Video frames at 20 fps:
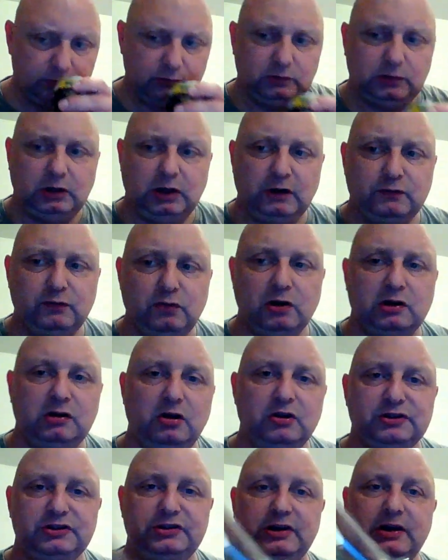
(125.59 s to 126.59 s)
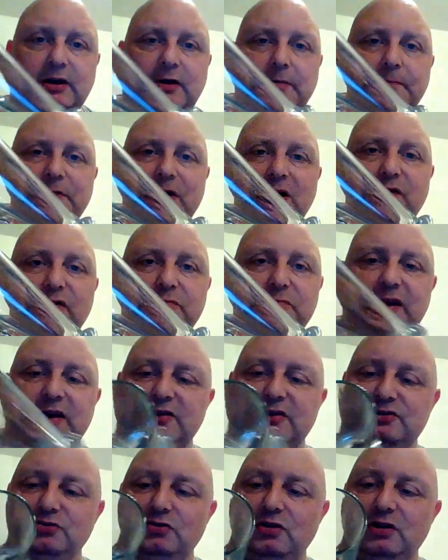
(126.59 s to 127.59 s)
Well, I've got a glass here, bear with me,
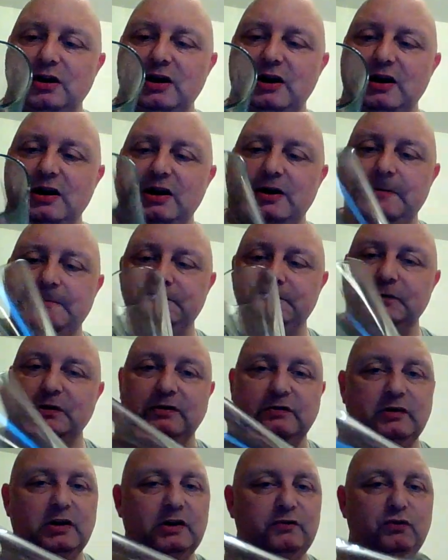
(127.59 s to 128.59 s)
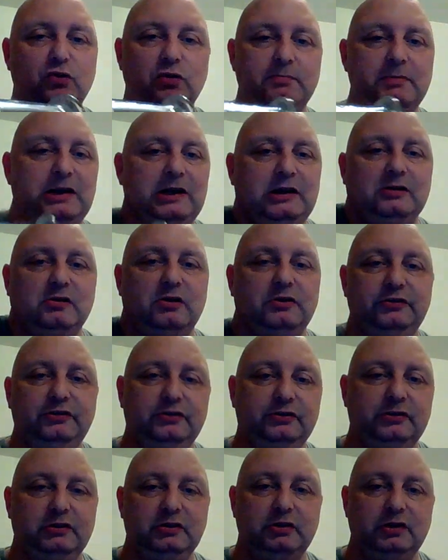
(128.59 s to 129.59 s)
it's not, I haven't got many
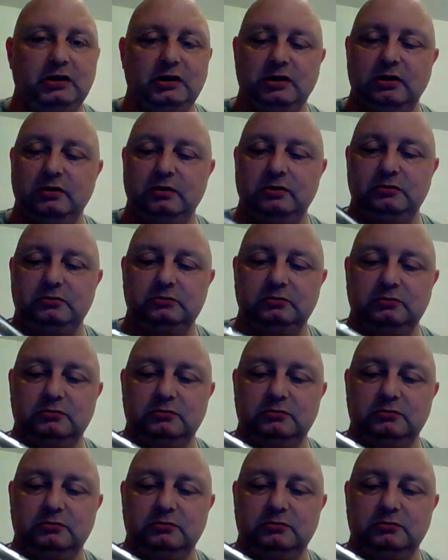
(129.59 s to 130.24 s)
glasses in the,